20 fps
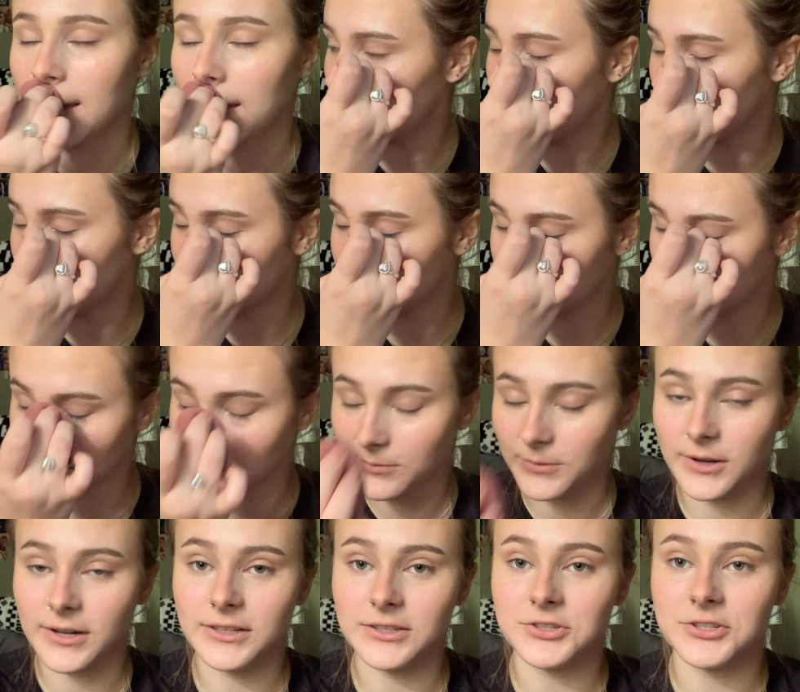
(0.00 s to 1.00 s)
because
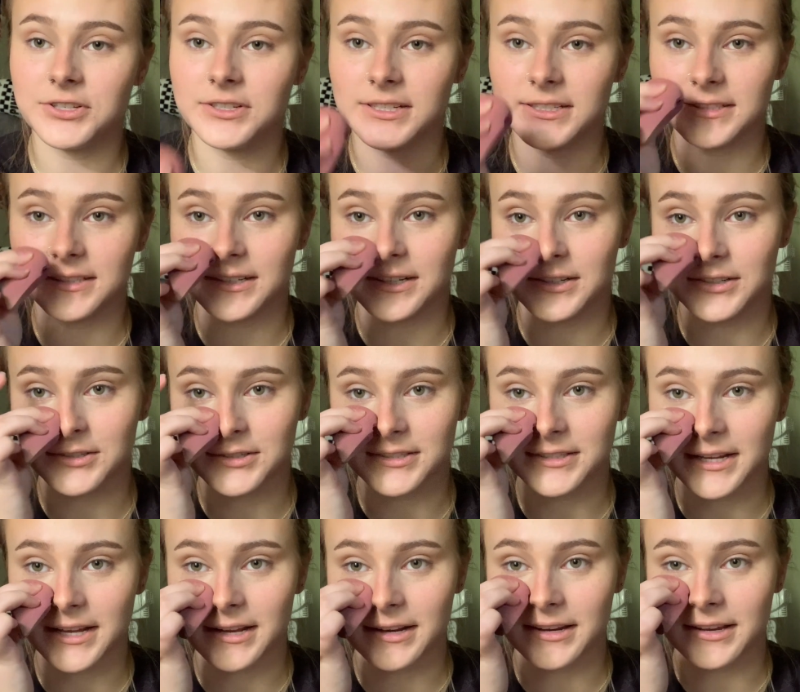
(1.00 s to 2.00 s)
1, she doesn't
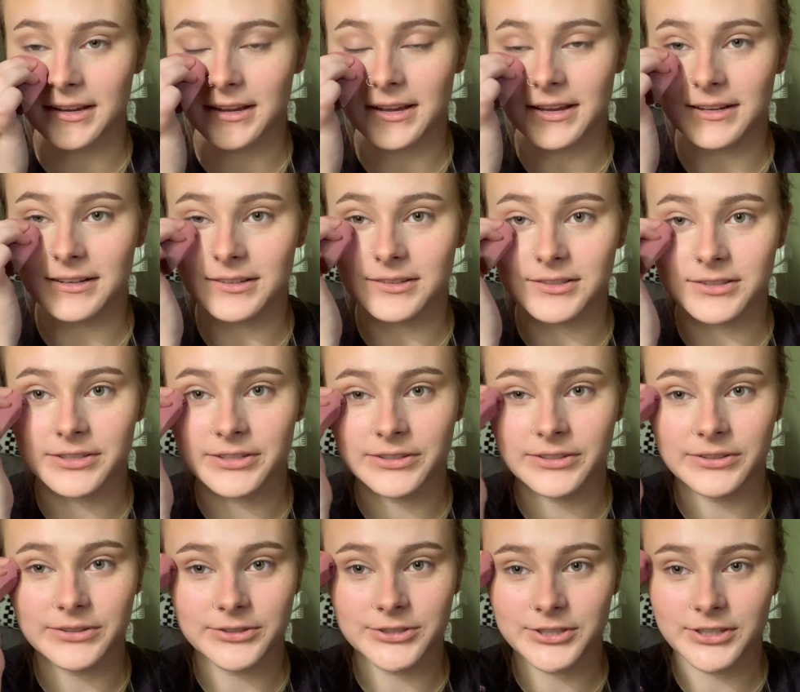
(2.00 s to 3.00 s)
understand it, and
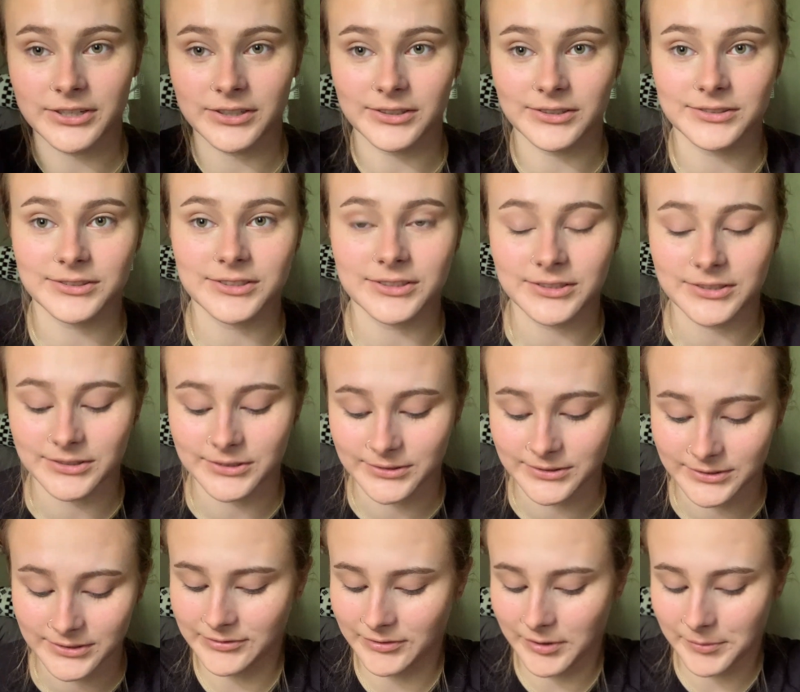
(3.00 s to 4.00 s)
2, she also
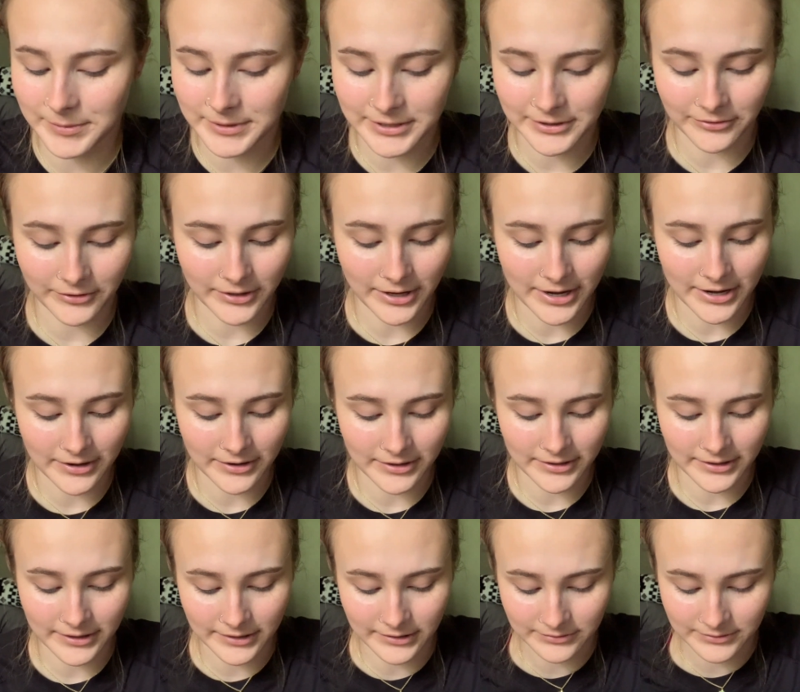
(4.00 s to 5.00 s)
is from a different
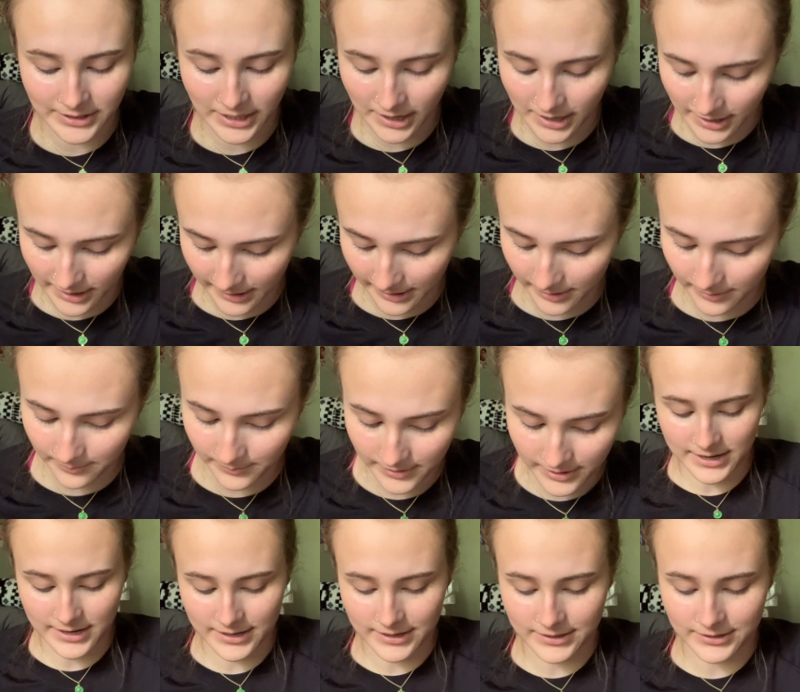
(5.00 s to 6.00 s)
era of time,
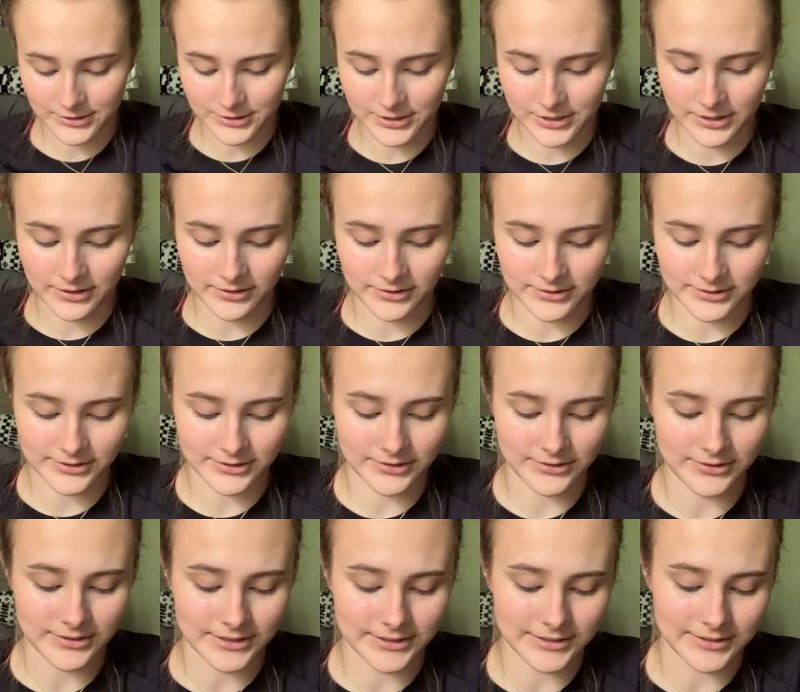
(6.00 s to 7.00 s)
and she
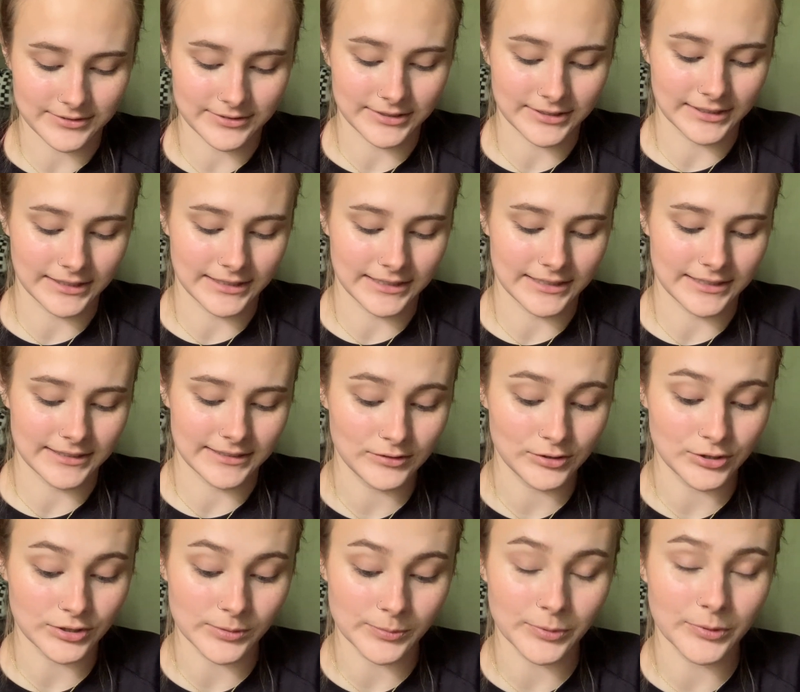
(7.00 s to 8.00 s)
also doesn't really
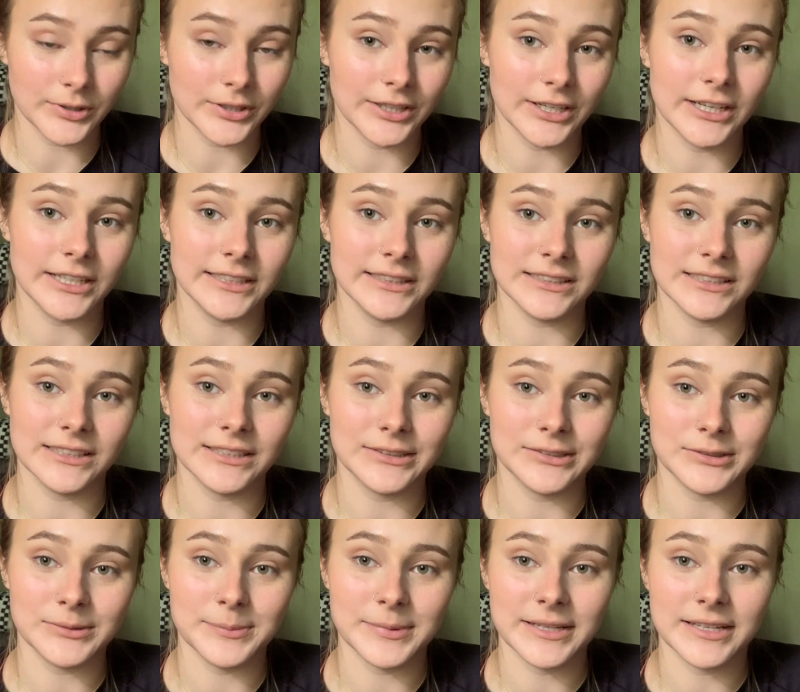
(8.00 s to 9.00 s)
support a
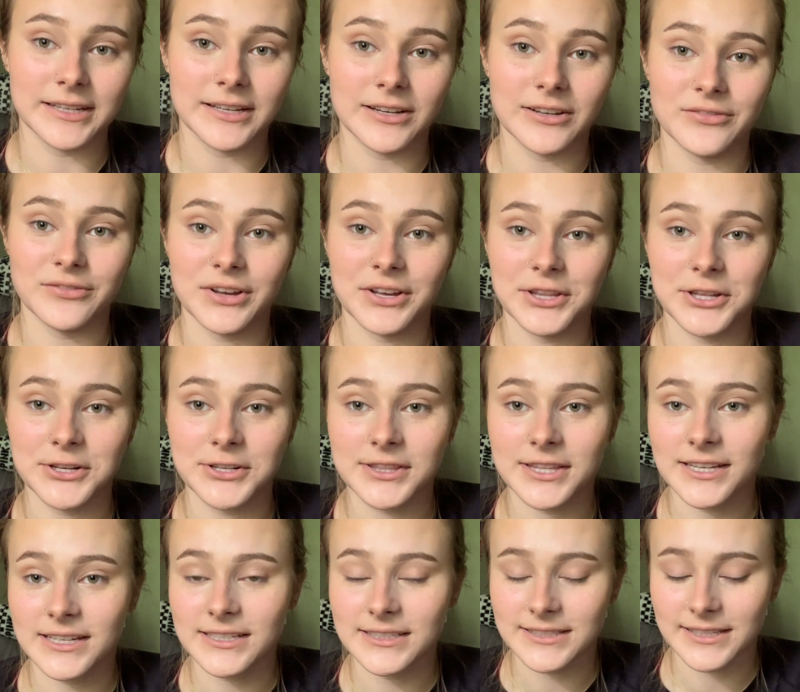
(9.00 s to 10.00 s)
little bit of other
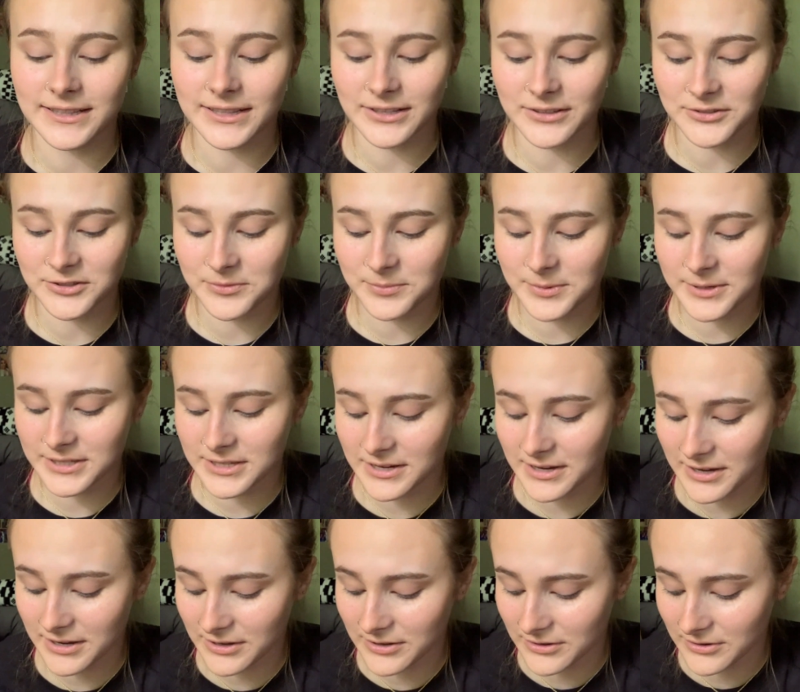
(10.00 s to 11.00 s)
things in the
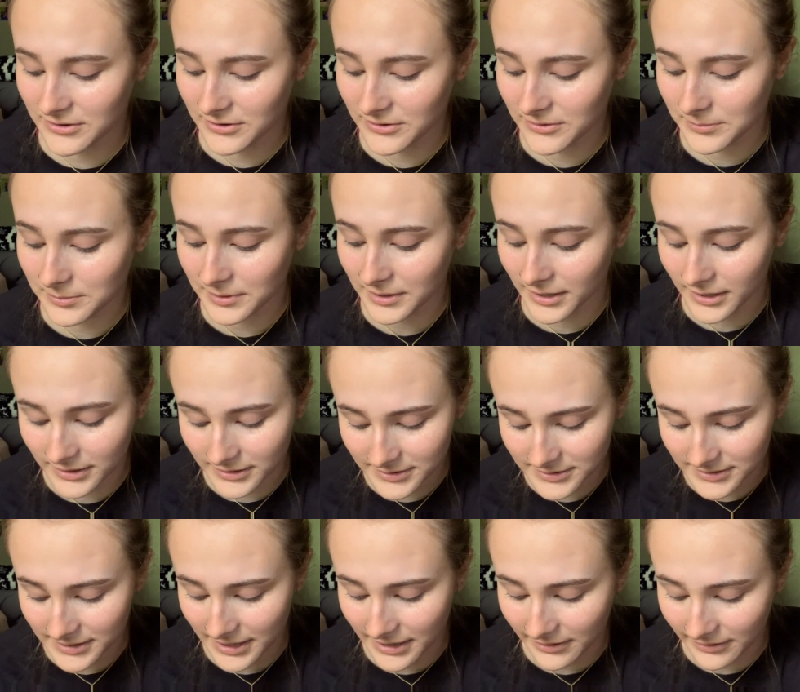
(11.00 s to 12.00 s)
LGBTQ
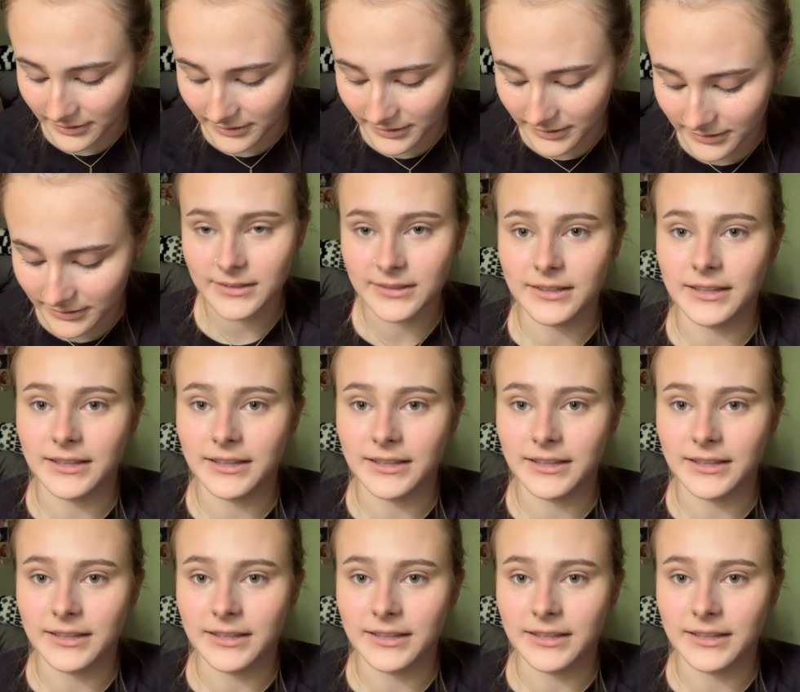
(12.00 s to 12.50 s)
plus era,